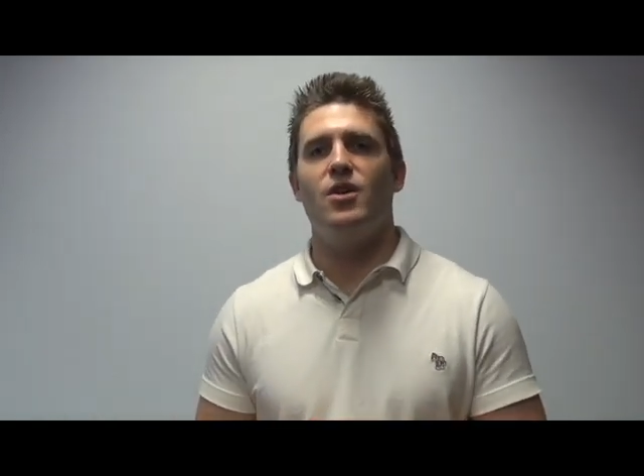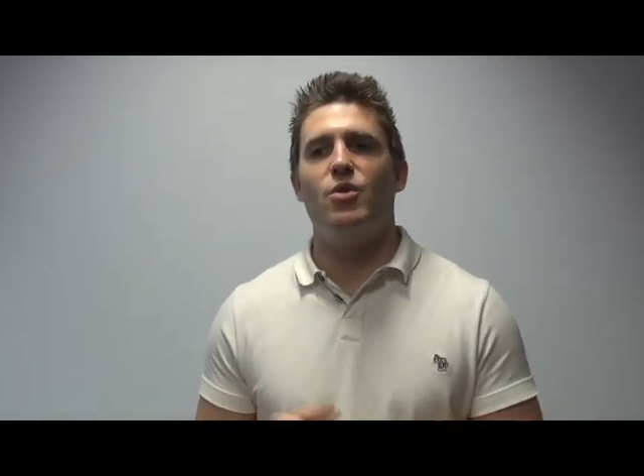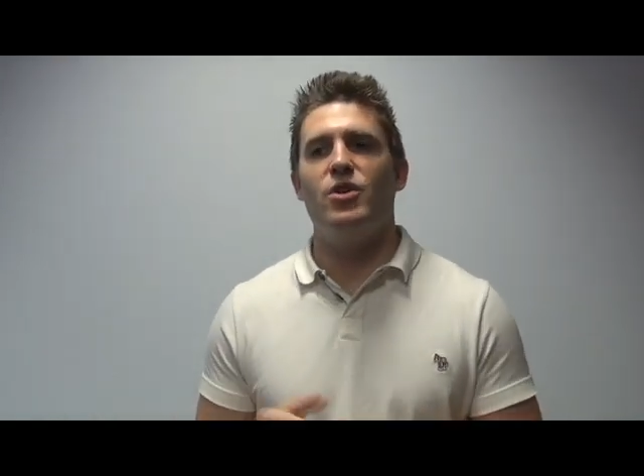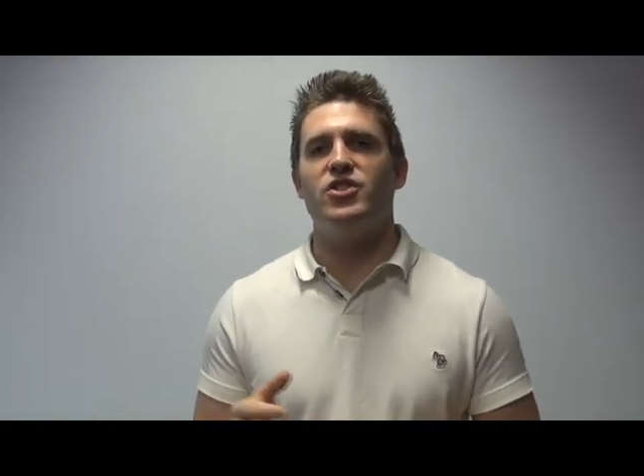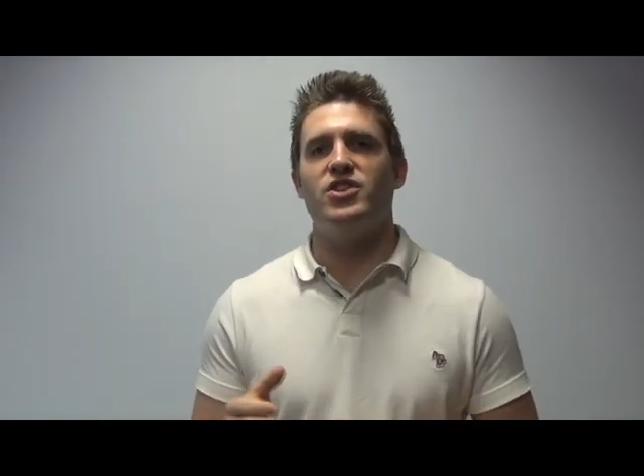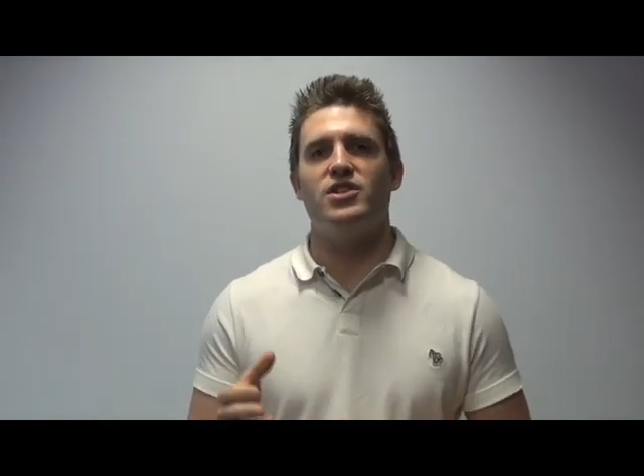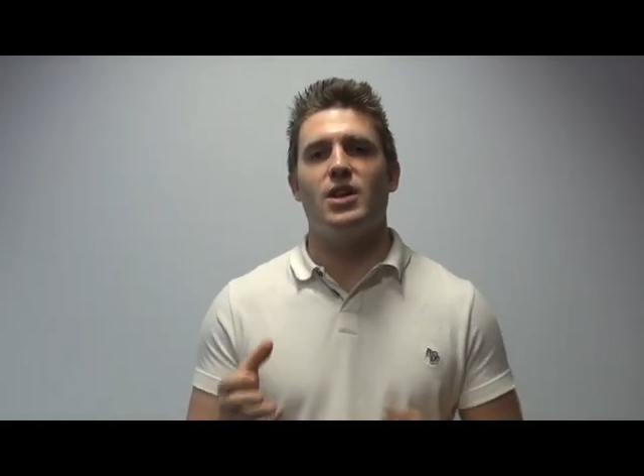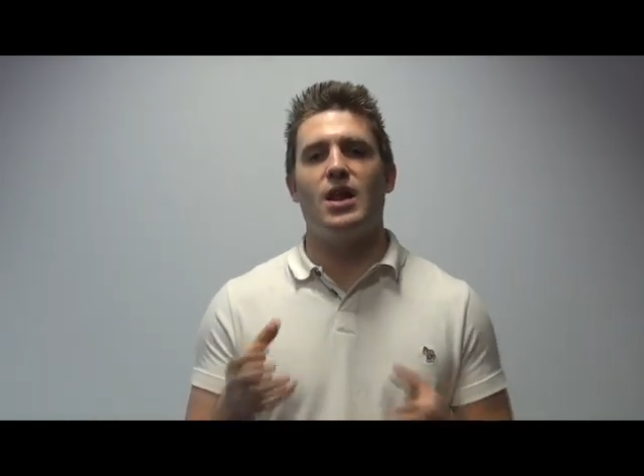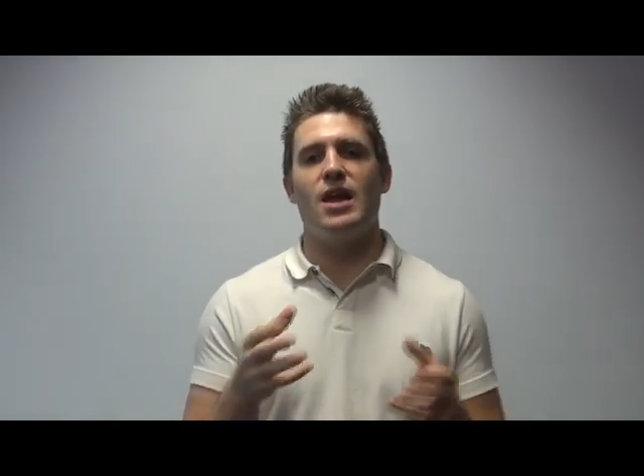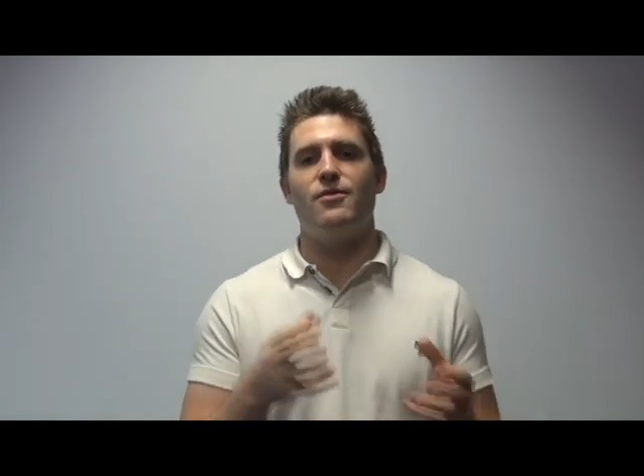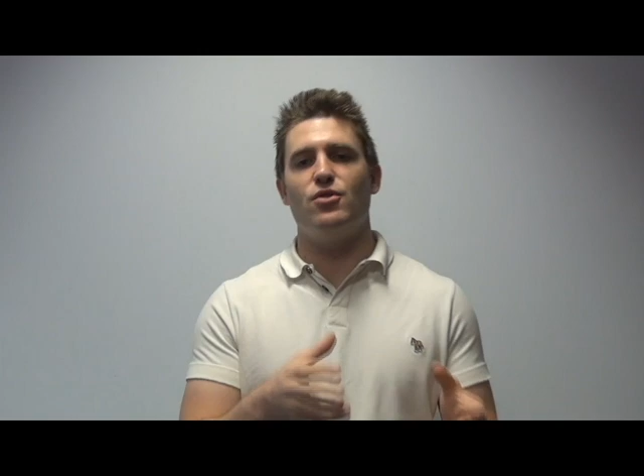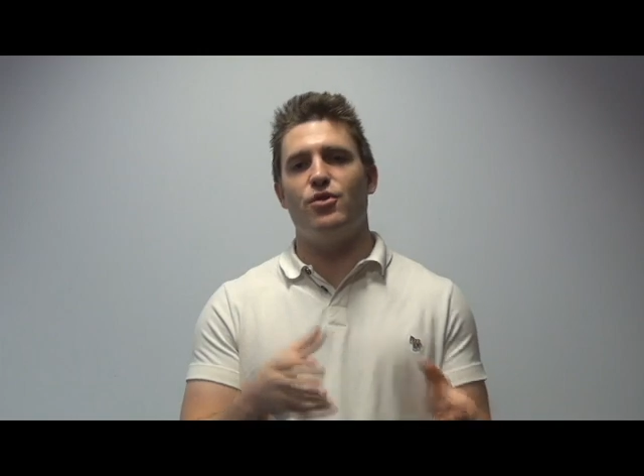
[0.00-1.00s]
which is a
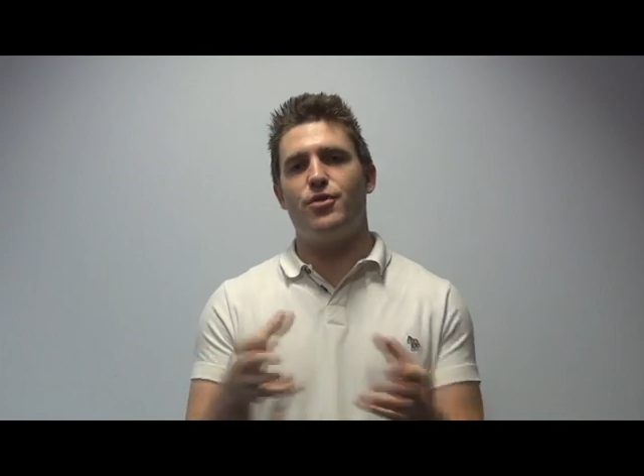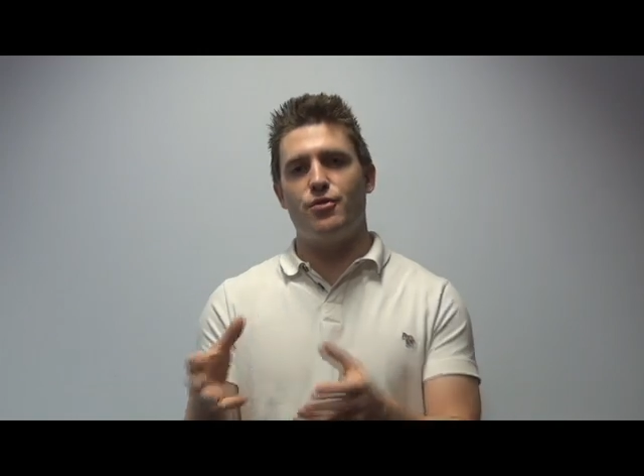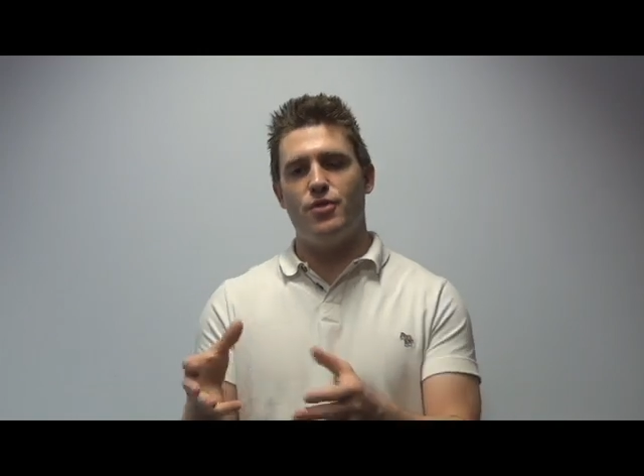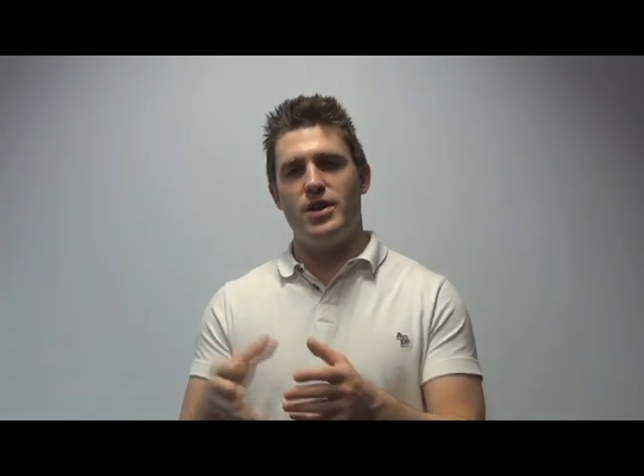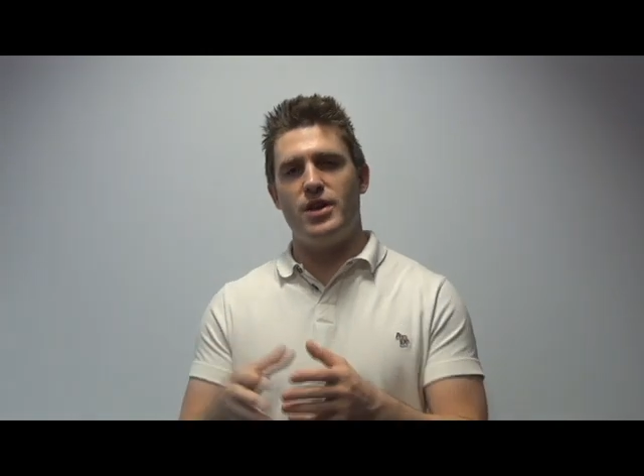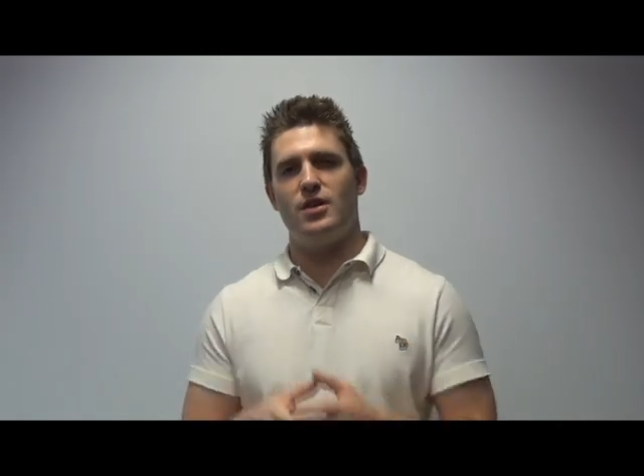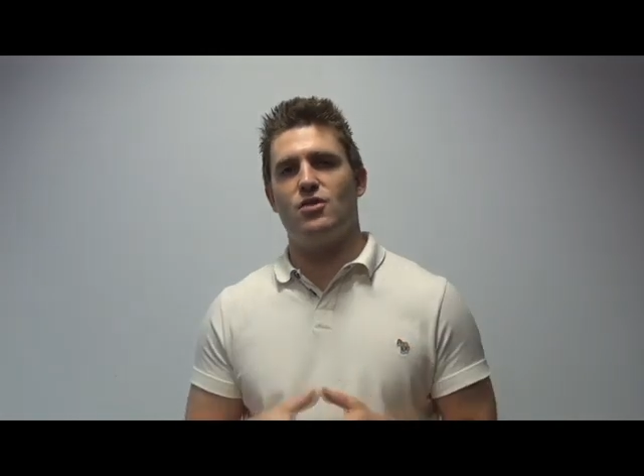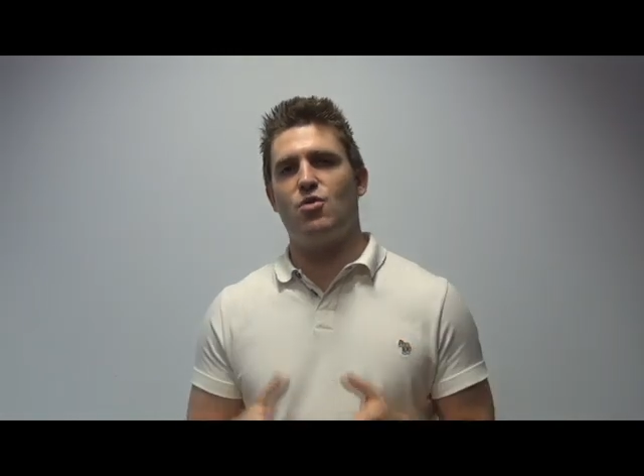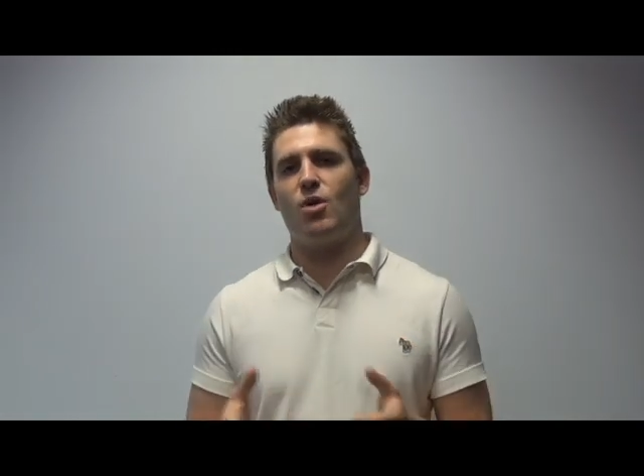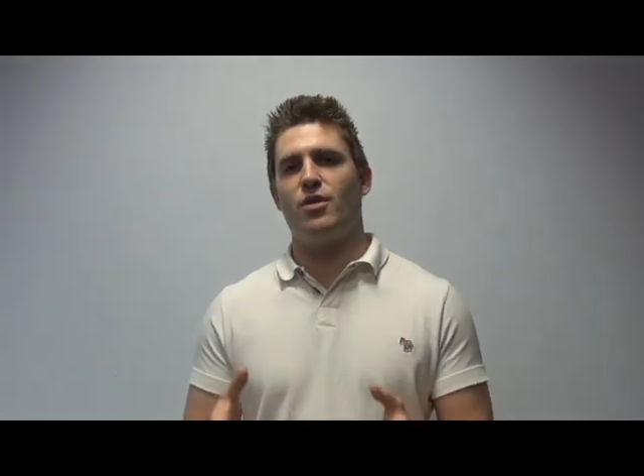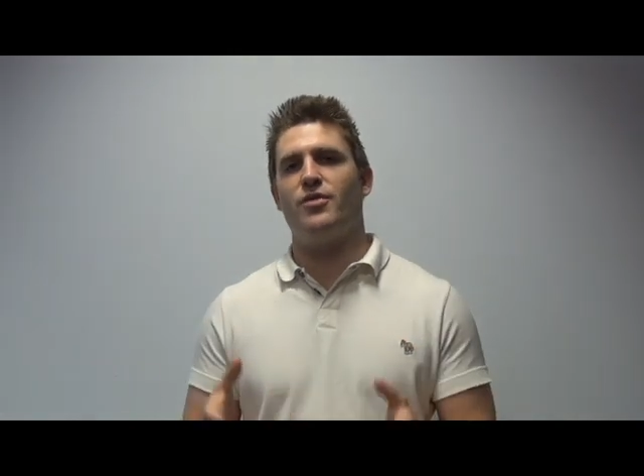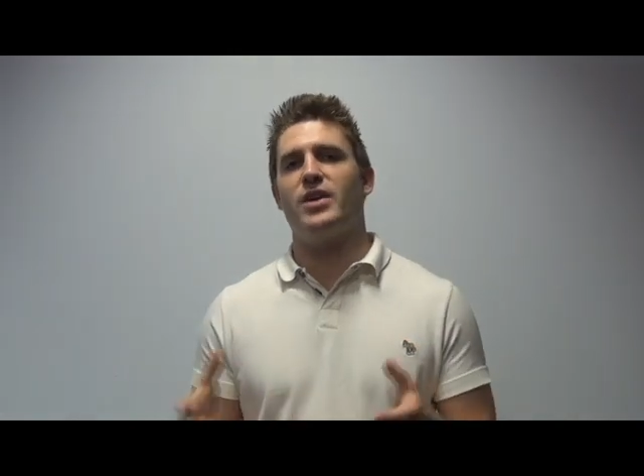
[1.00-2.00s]
level three
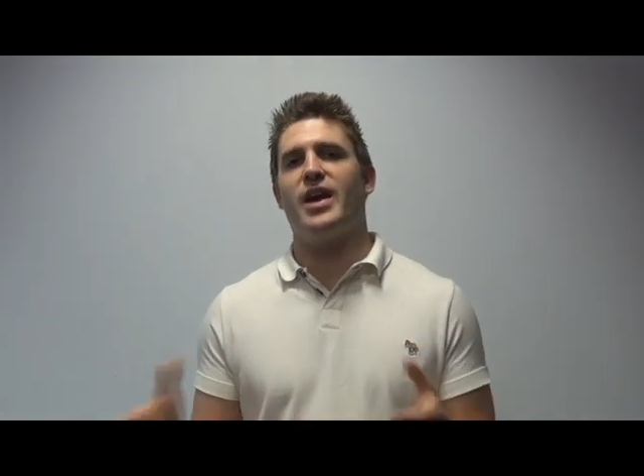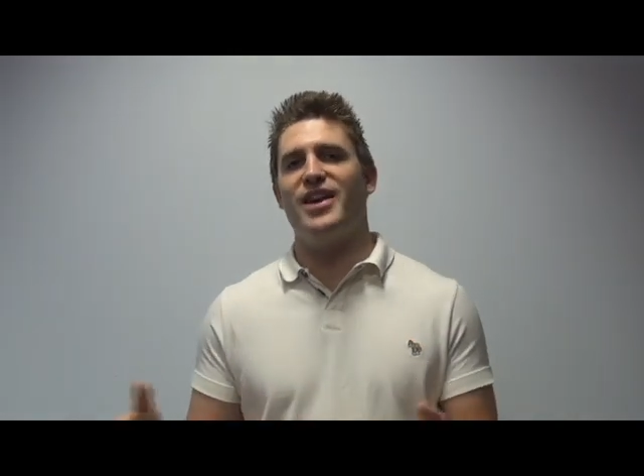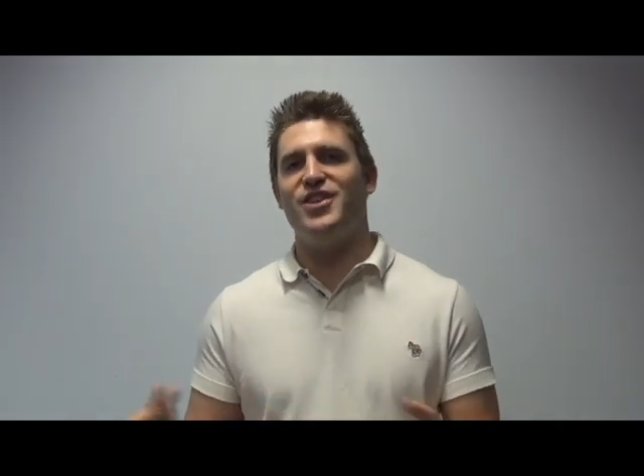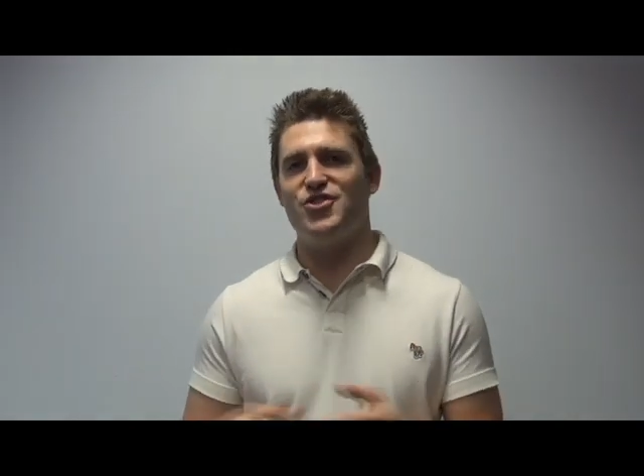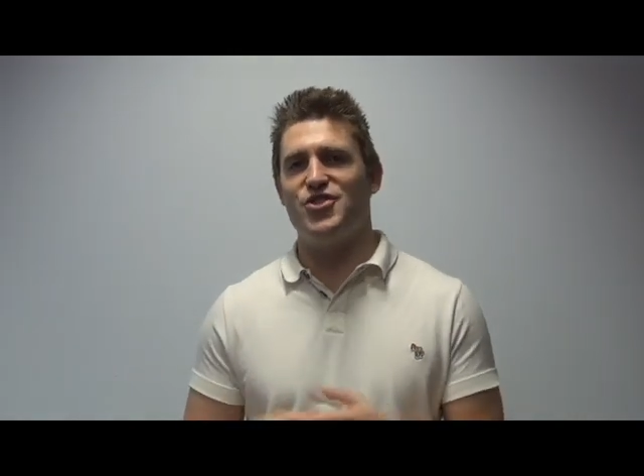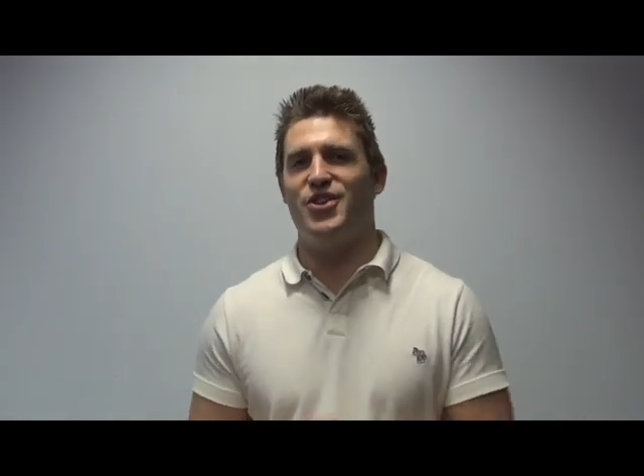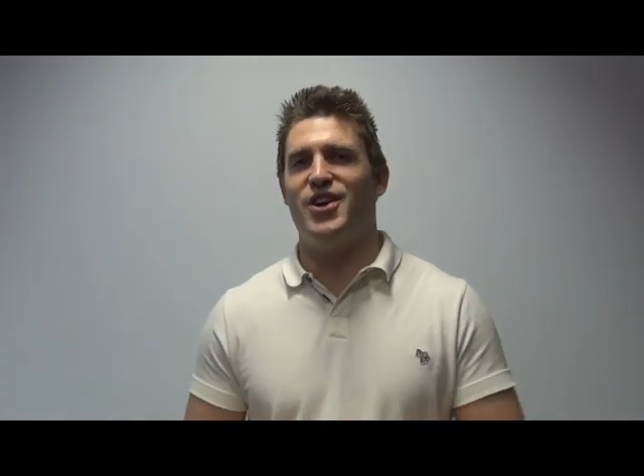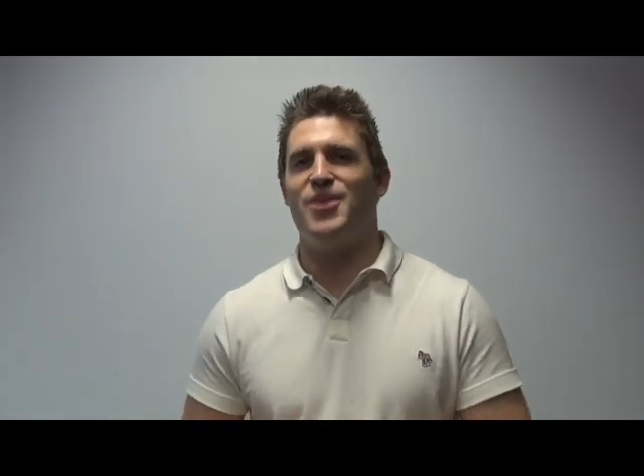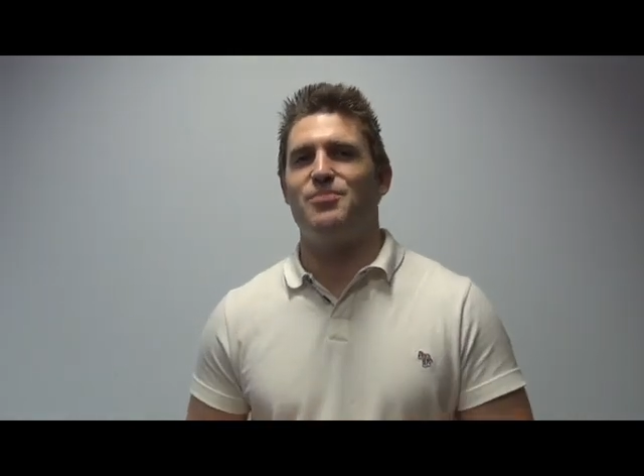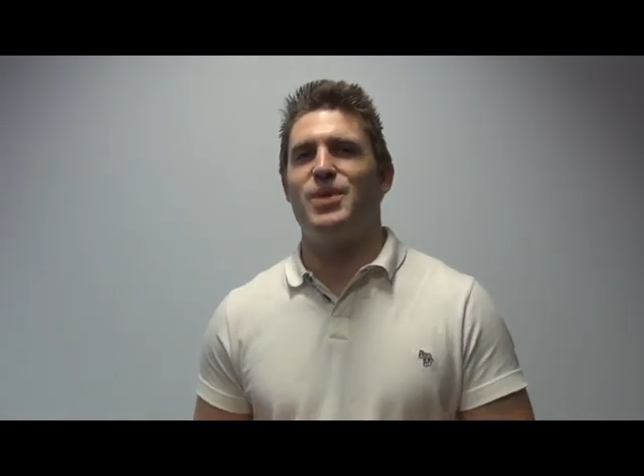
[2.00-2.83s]
qualification.